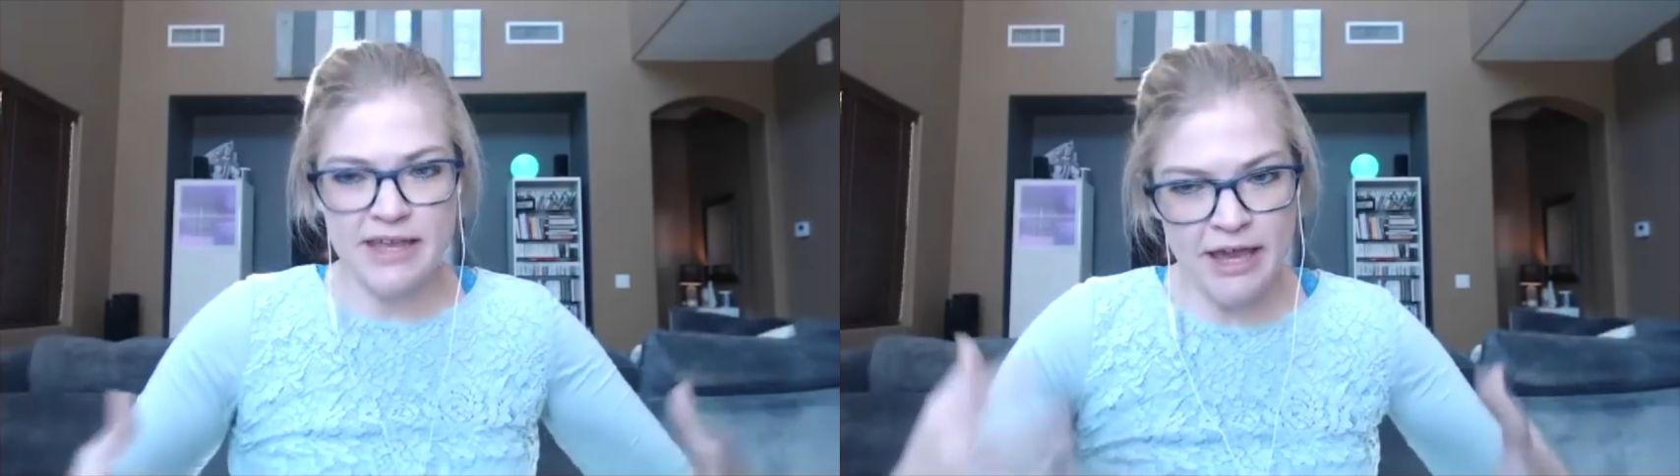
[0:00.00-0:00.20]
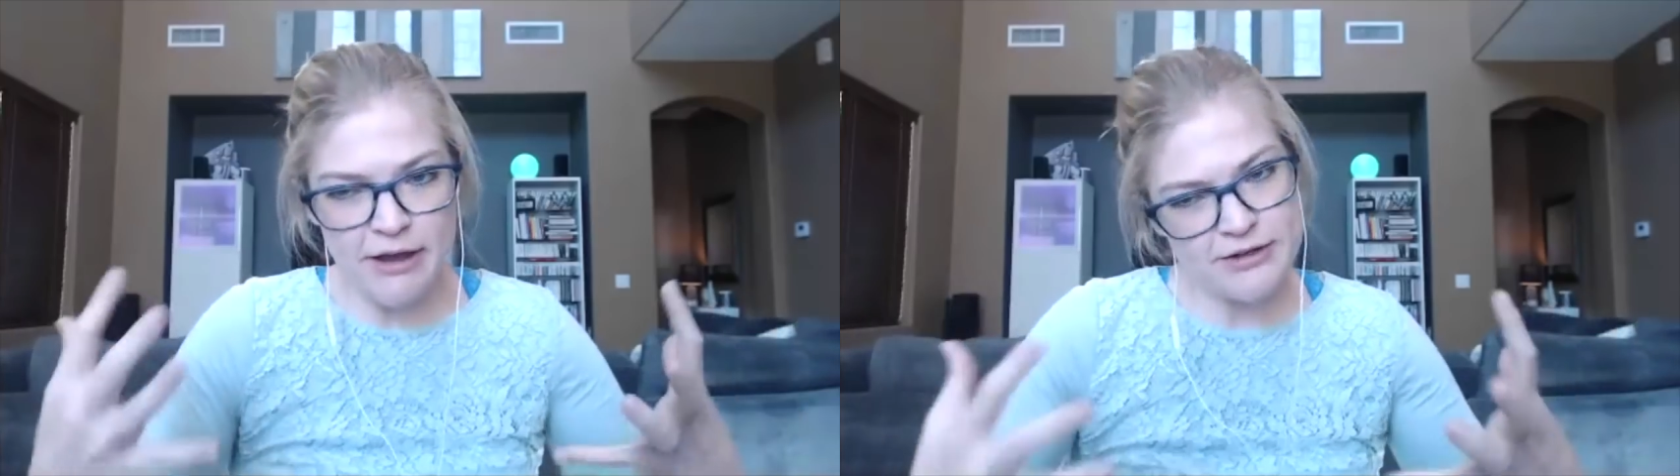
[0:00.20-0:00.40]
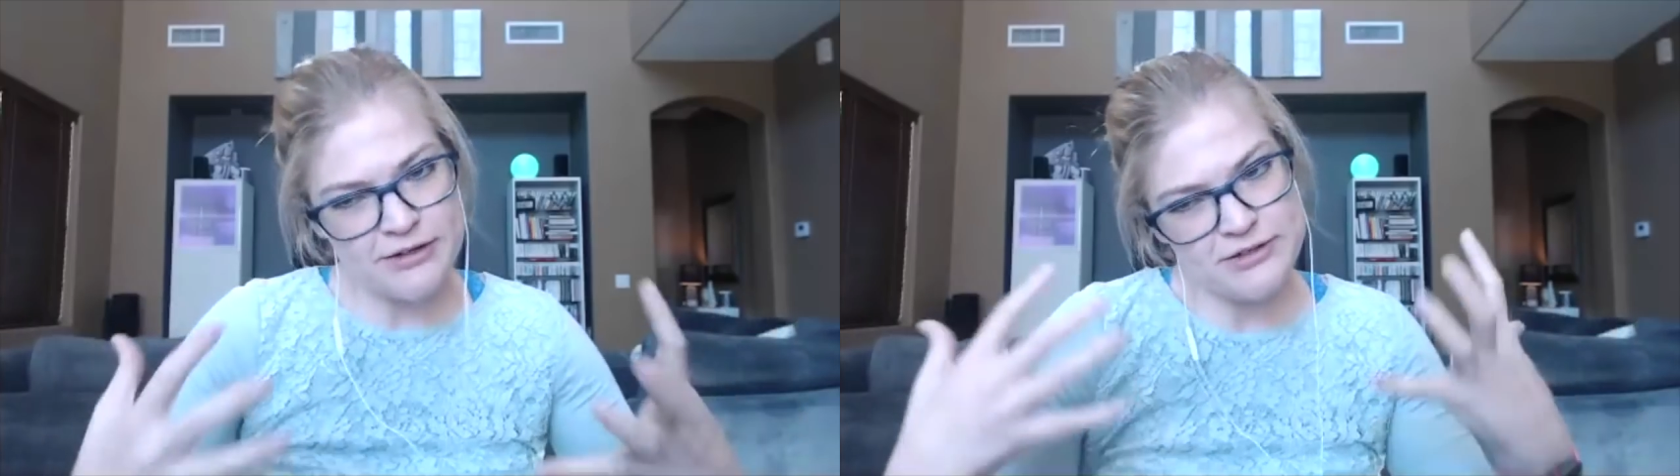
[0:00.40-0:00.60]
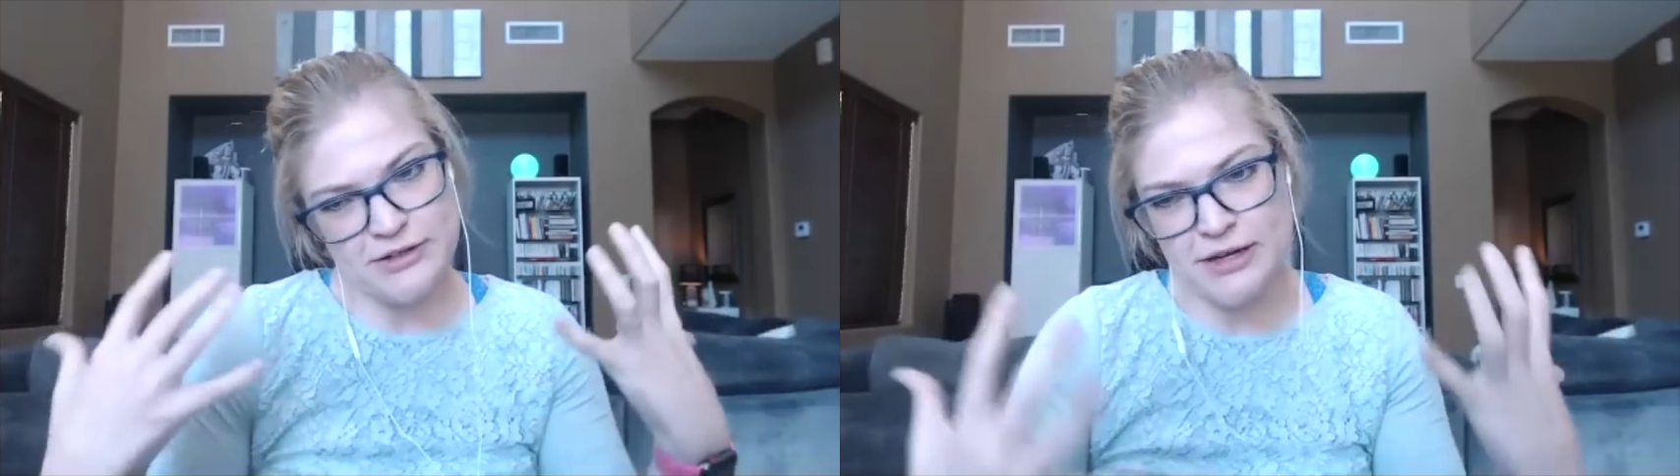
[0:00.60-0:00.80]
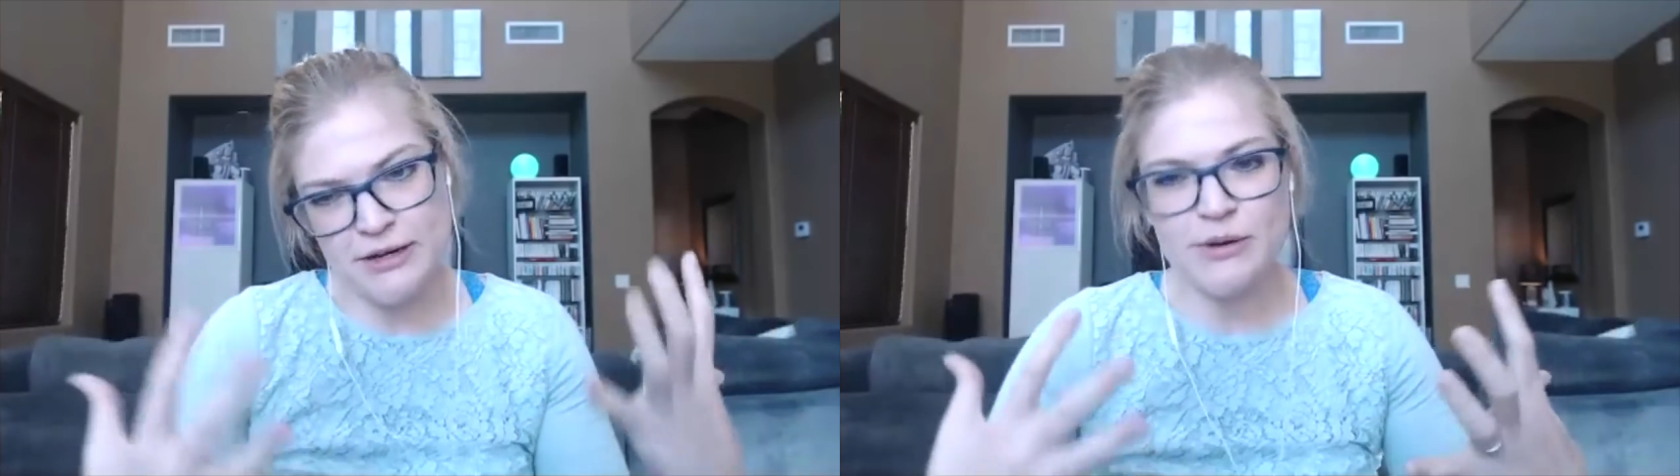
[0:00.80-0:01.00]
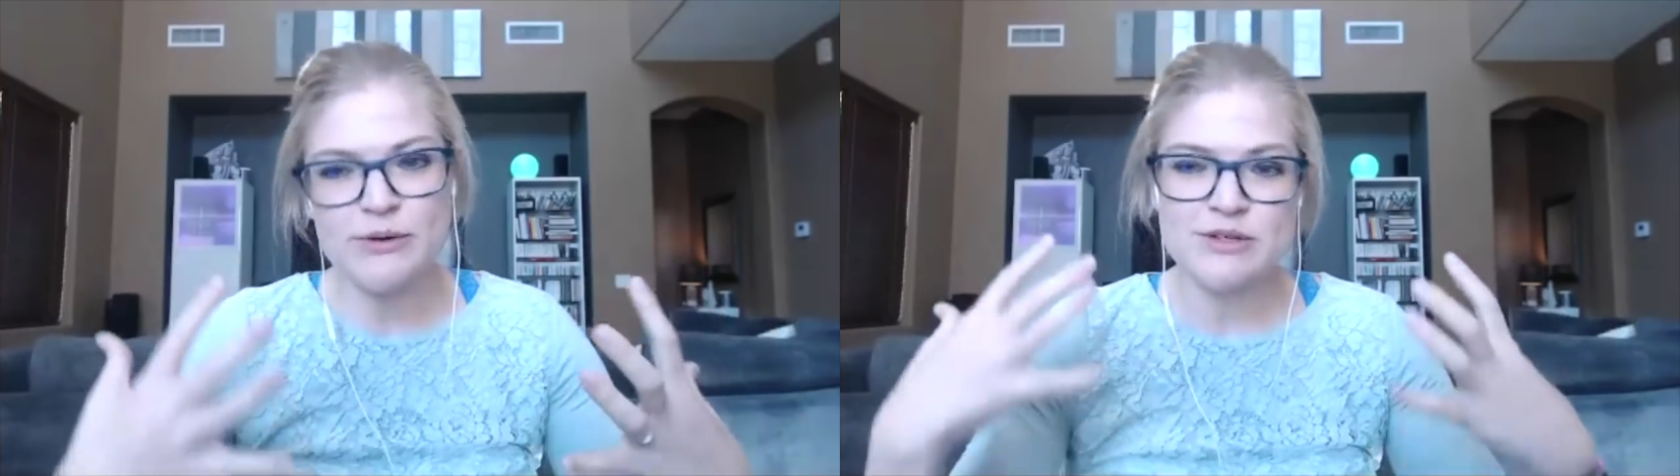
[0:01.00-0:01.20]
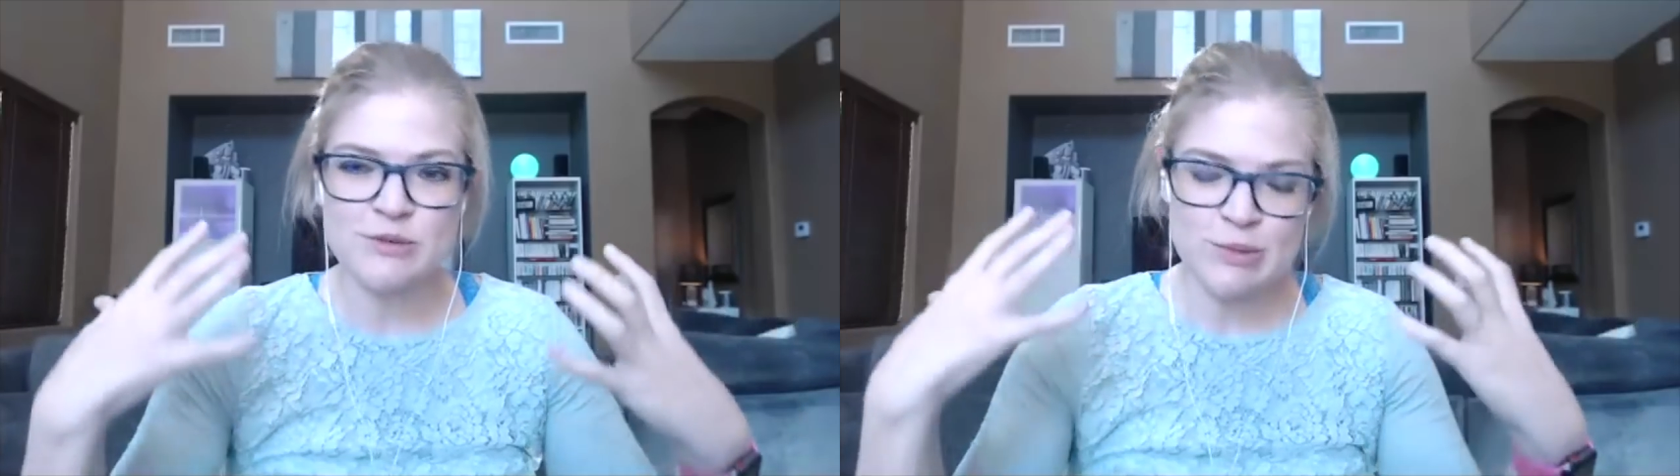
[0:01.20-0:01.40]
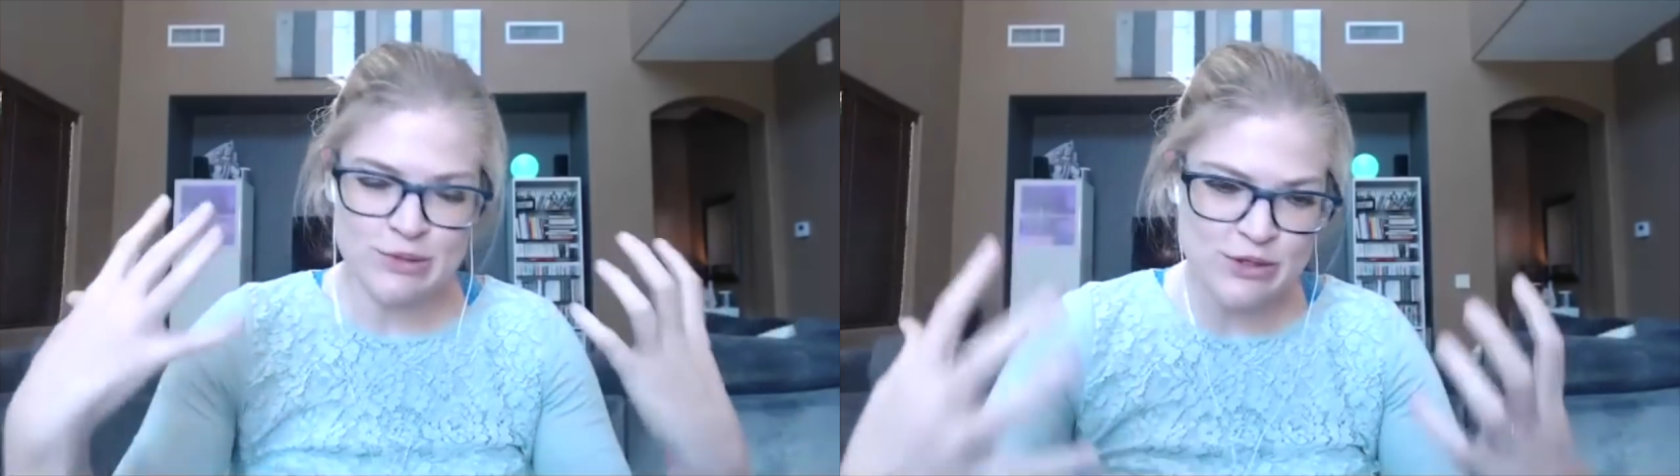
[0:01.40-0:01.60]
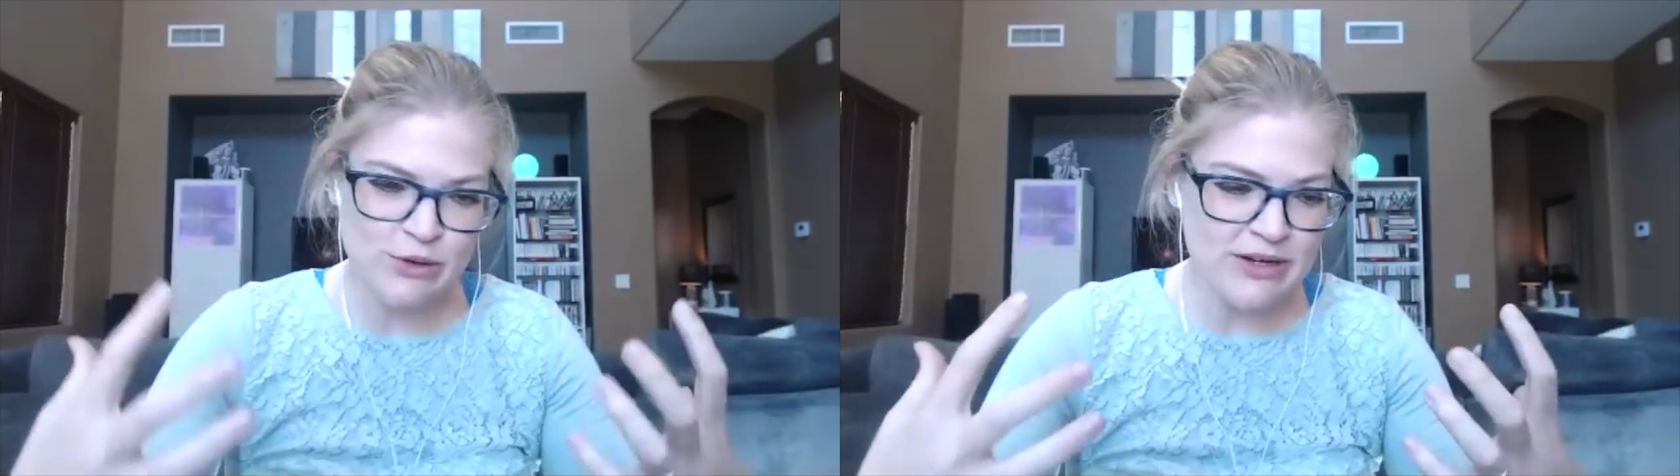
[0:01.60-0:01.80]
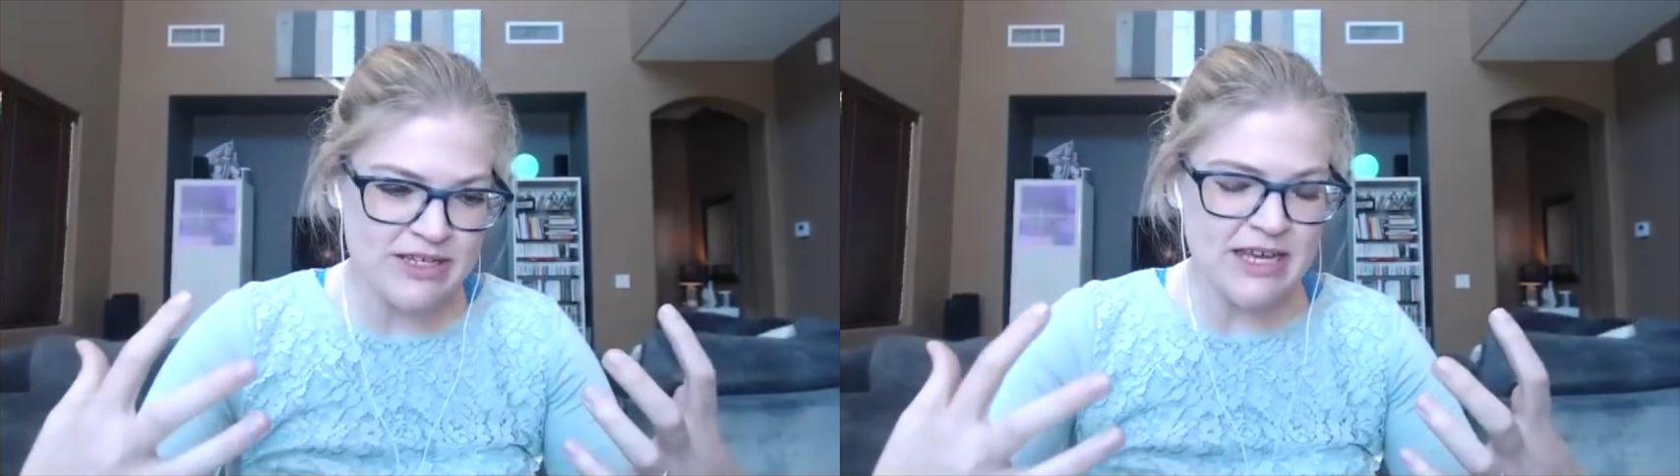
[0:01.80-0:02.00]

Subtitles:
Characters or heroes or personas